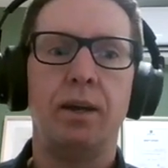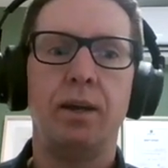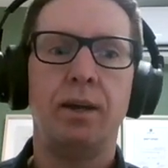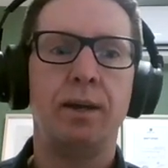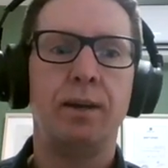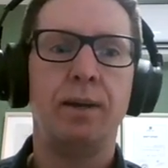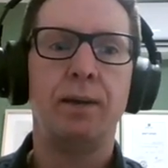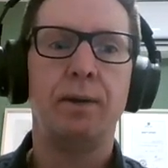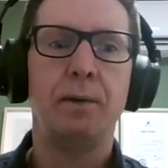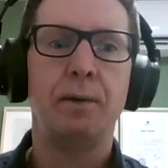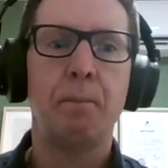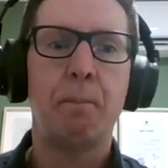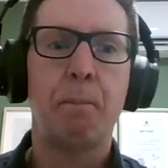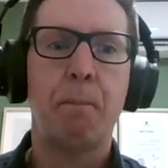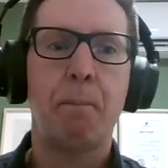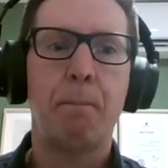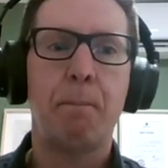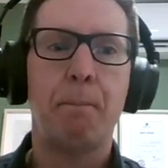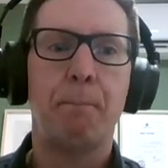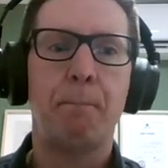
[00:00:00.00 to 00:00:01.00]

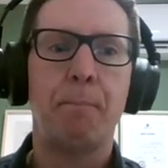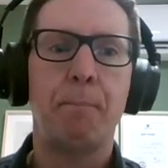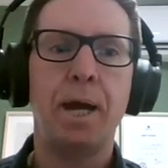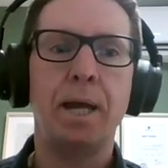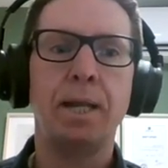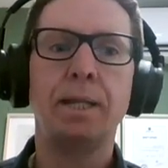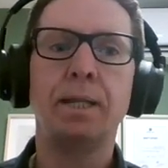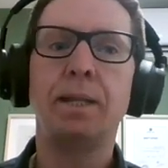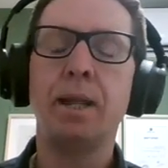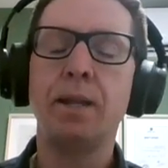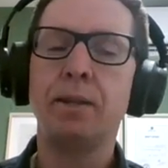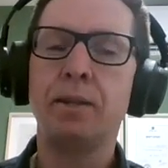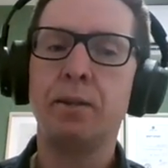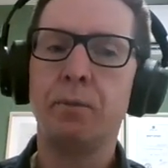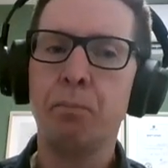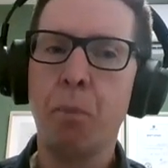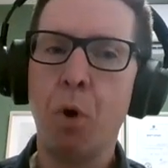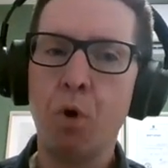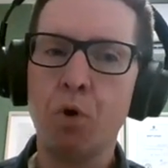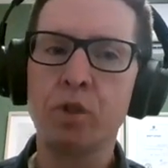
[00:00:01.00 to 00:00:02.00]
and
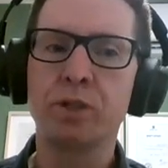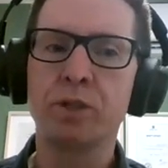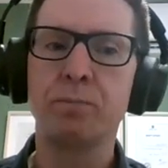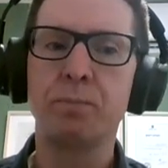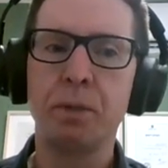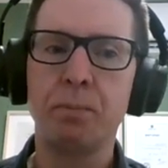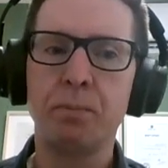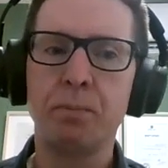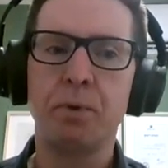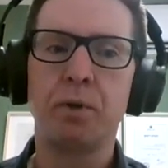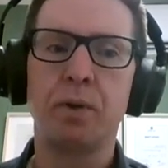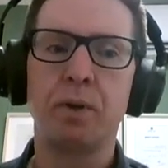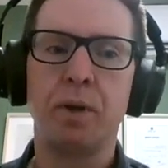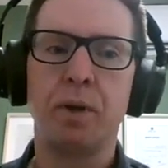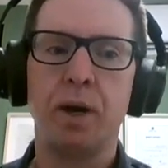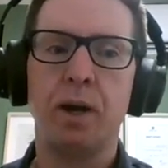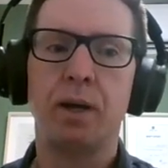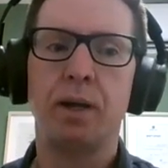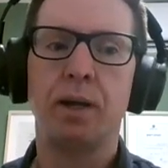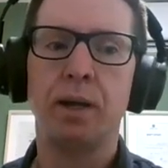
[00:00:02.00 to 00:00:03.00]
that most
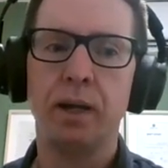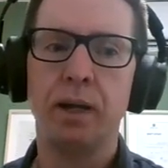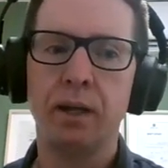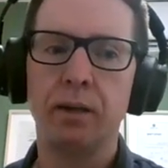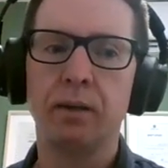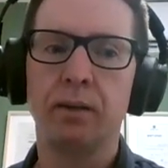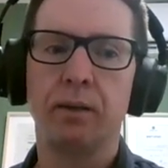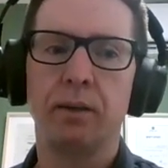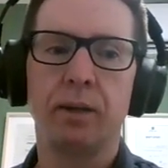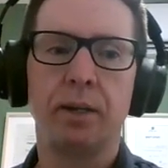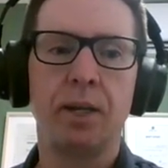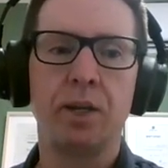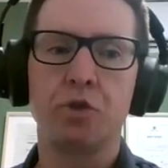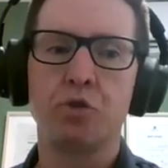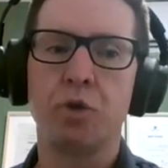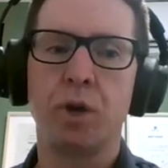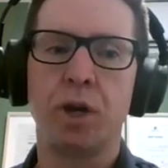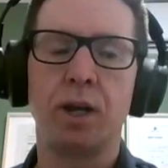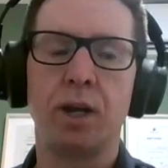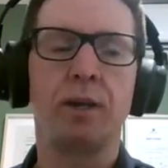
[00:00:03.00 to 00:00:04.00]
people here in
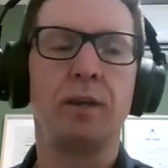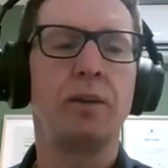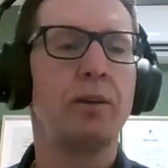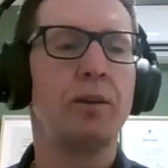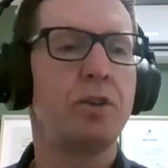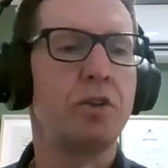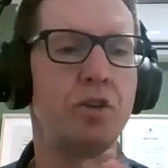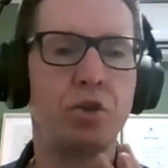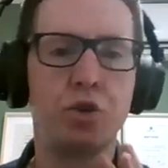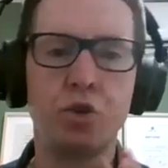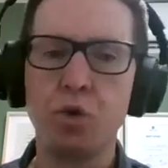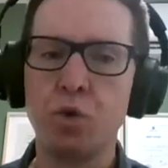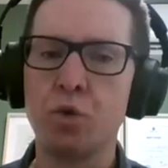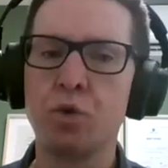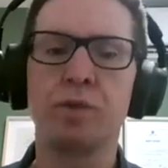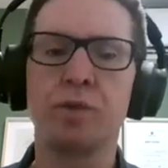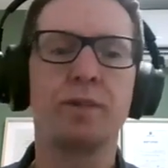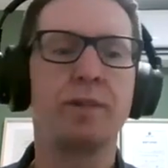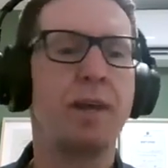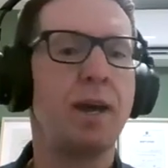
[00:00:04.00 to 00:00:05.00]
Israel,
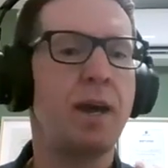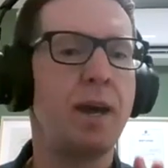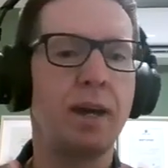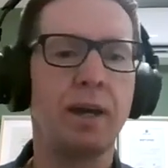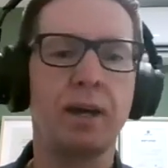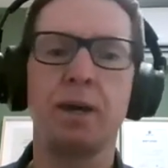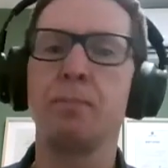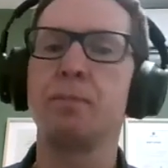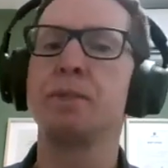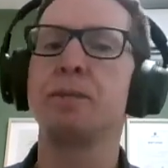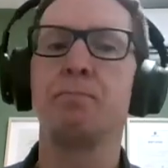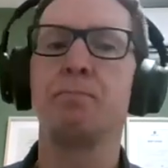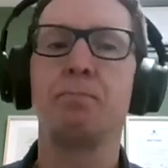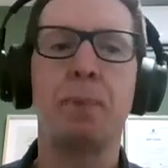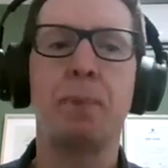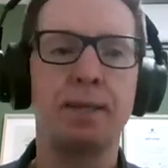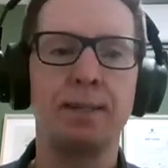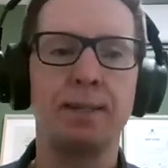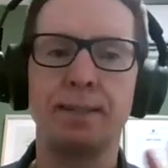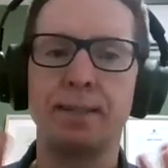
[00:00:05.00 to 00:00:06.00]
Jews, Arabs,
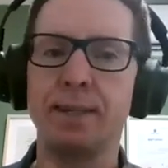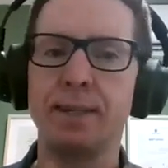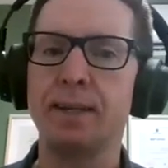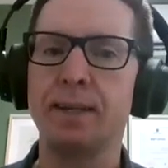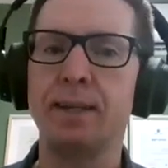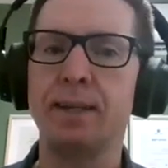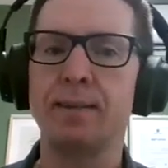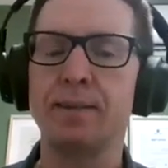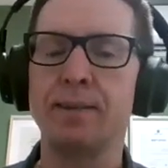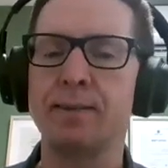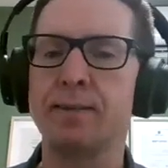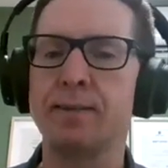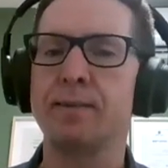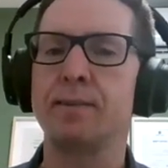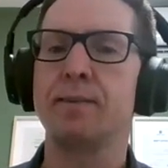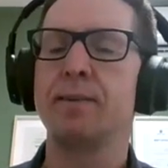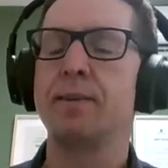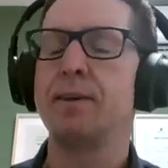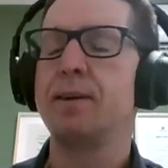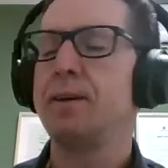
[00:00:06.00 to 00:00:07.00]
Palestinians,
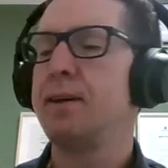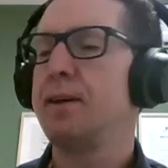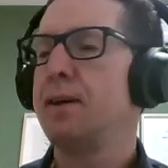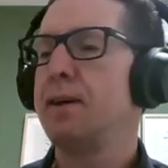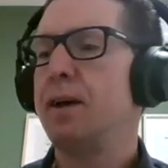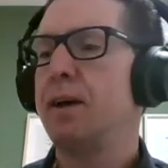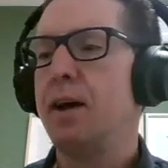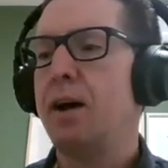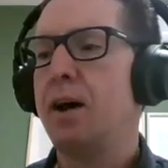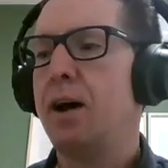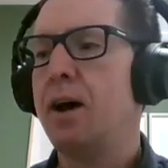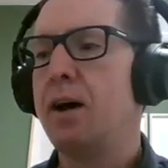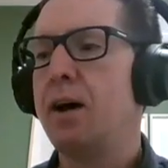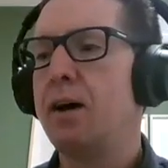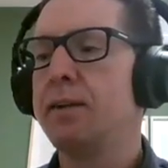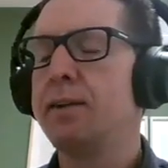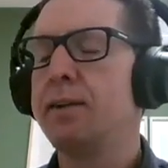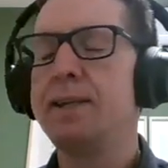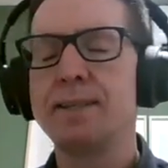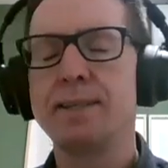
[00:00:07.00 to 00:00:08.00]

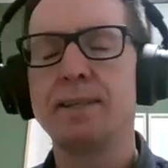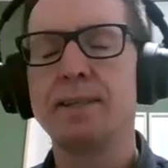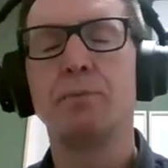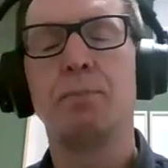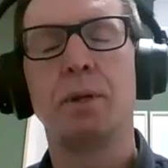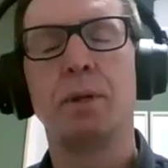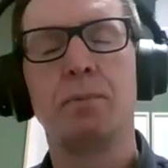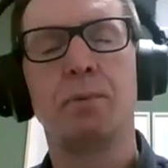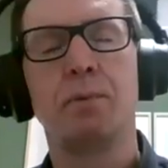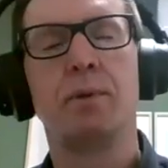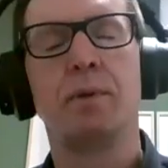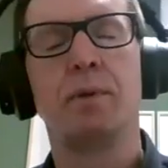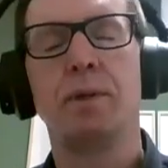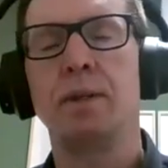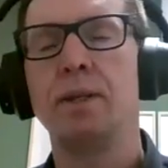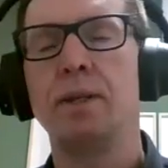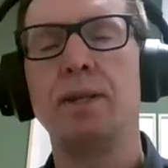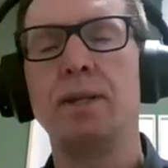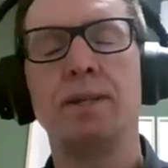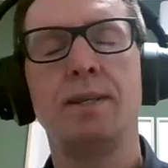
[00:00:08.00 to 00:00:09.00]
are decent people.
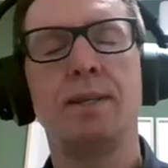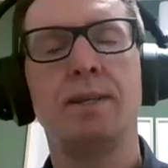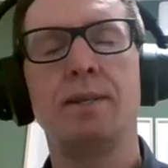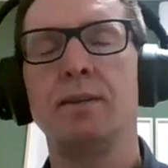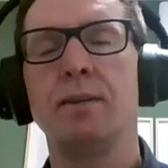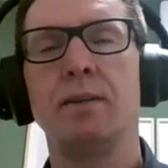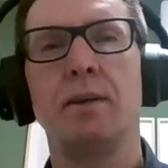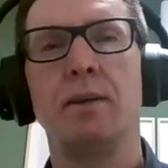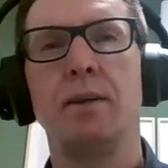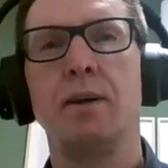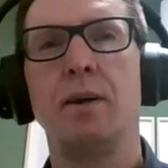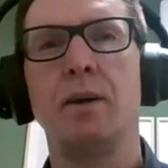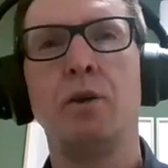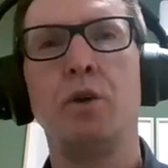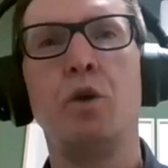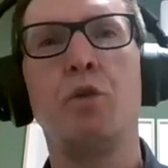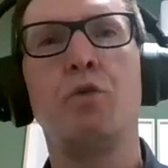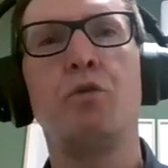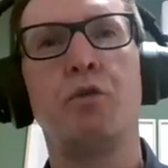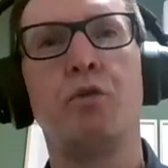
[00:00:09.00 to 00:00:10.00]
This is,
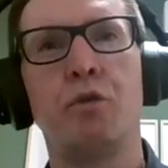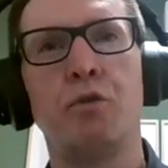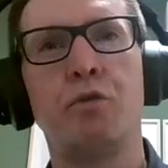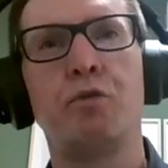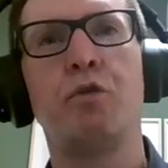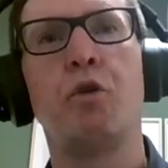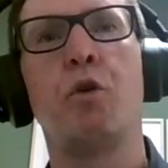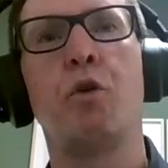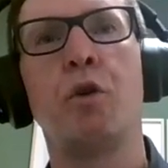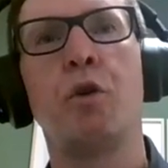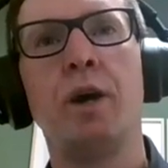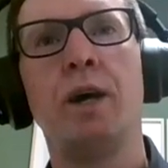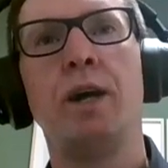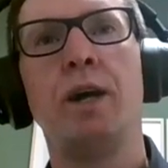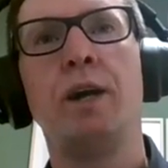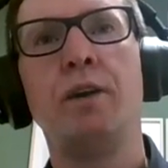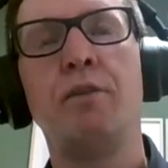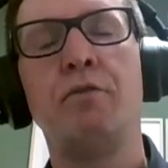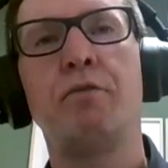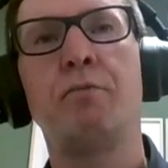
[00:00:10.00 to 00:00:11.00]

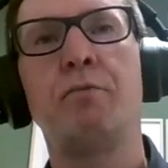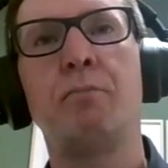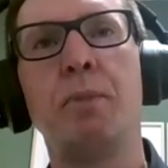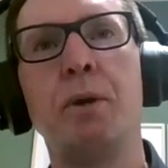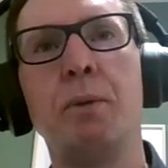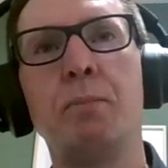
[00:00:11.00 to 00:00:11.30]
if